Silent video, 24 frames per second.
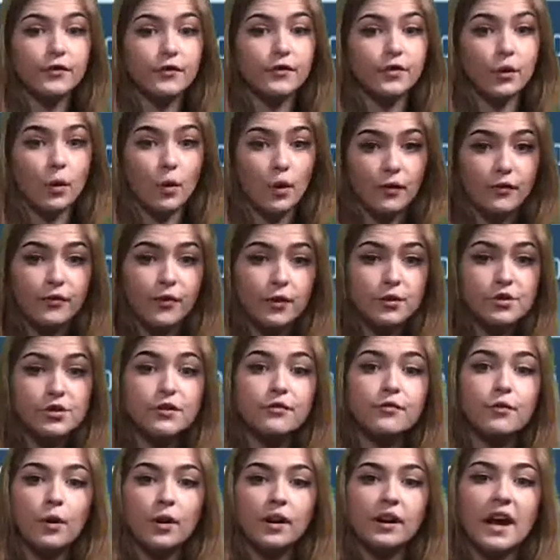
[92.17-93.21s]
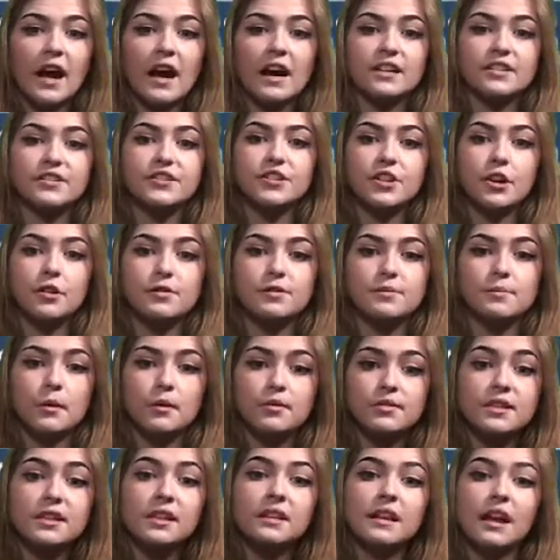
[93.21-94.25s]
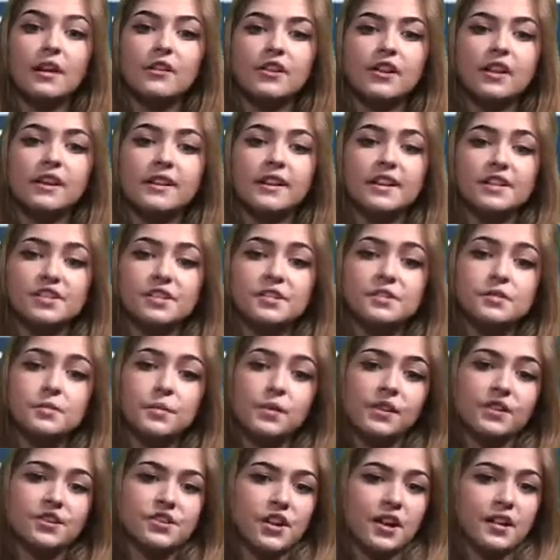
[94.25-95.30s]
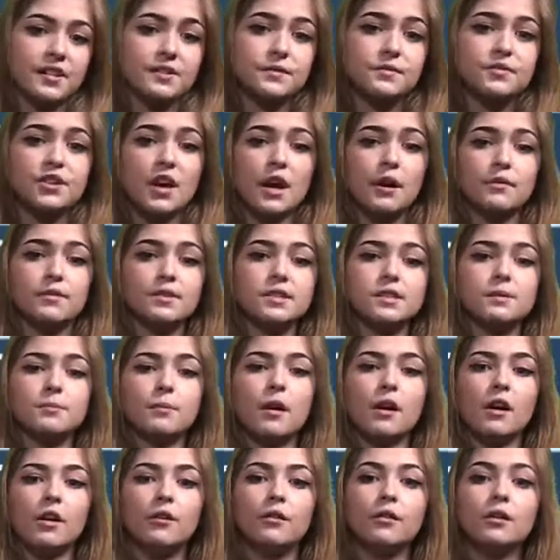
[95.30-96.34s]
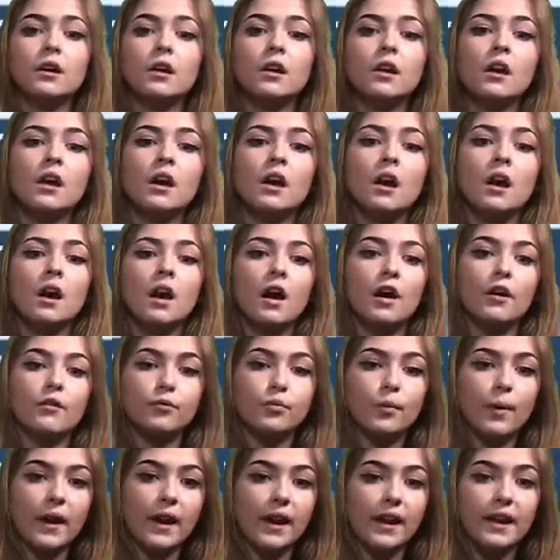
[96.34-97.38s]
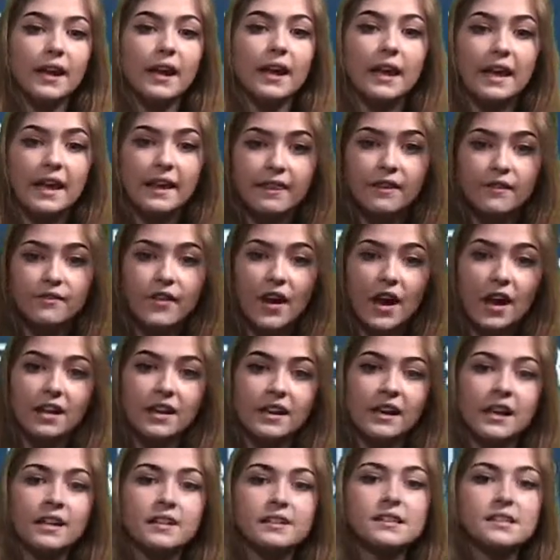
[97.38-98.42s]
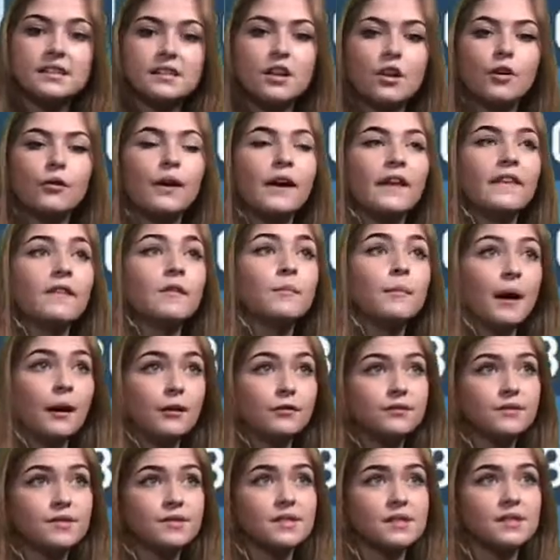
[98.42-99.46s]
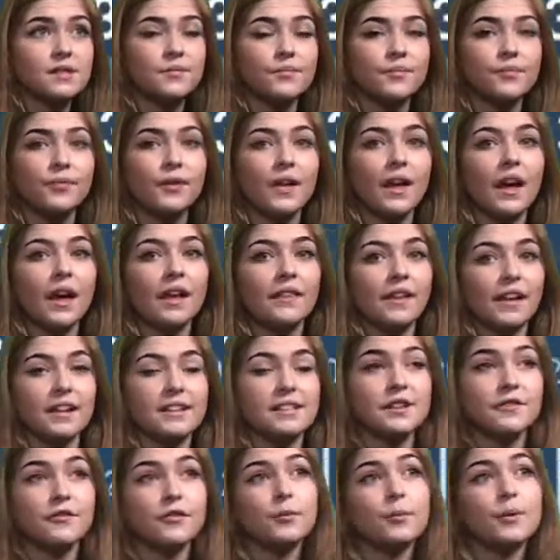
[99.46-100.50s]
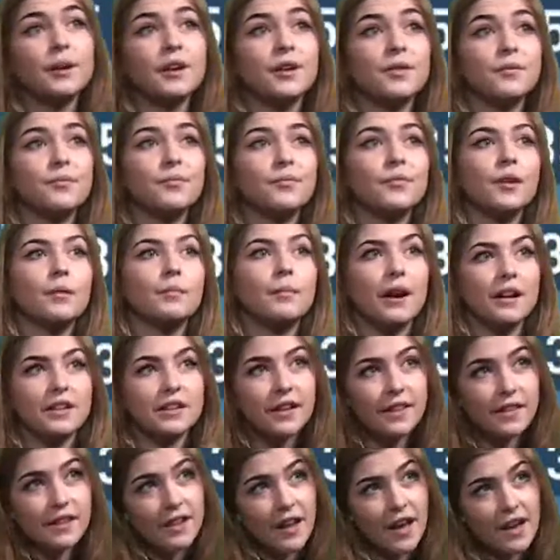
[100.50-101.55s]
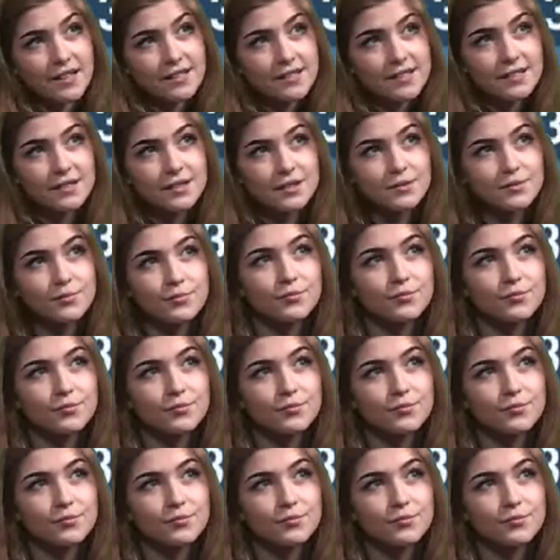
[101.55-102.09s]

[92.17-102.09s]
Your future forecast shows mostly cloudy conditions with a chance of showers tomorrow, of rain in the valley and snow in the mountains. That's it for me. Back to the desk.